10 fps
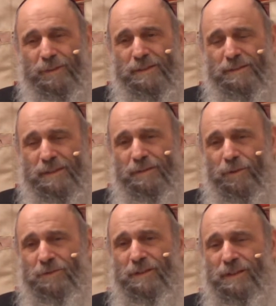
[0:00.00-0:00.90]
as an
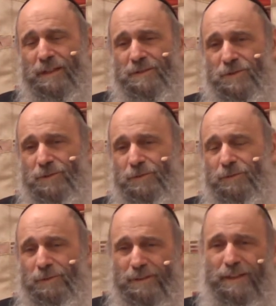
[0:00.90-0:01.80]
Orthodox
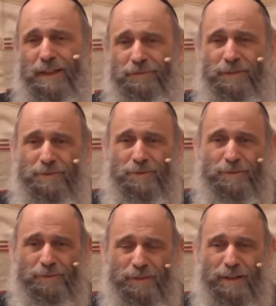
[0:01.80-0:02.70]
Jew, God-fearing
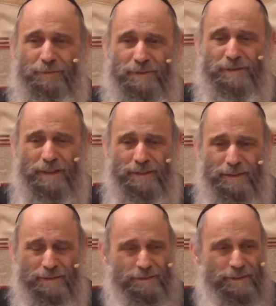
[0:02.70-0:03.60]
Jew, I will say
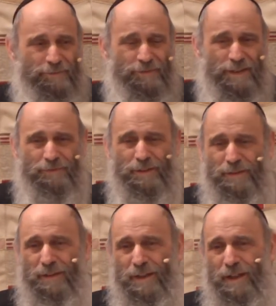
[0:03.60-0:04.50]
that you have to have
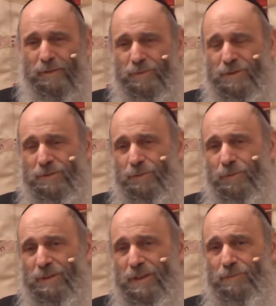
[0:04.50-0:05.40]
a Jew
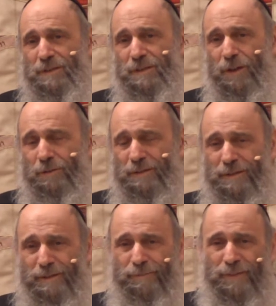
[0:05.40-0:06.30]
who keeps the Torah.
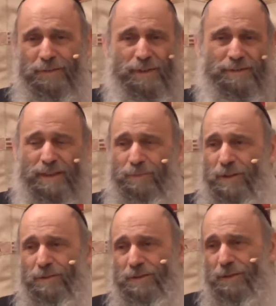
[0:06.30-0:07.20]
If he doesn't keep the
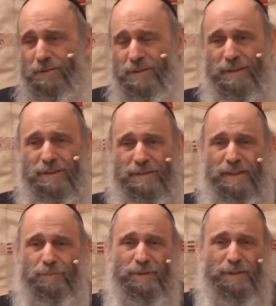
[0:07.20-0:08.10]
whole Torah, then he
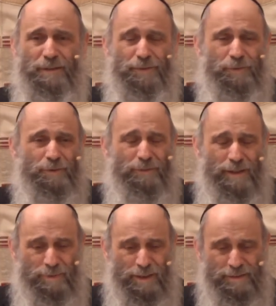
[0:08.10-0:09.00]
can't be a real
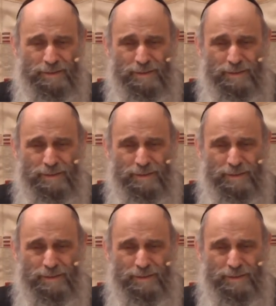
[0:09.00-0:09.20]
rabbi.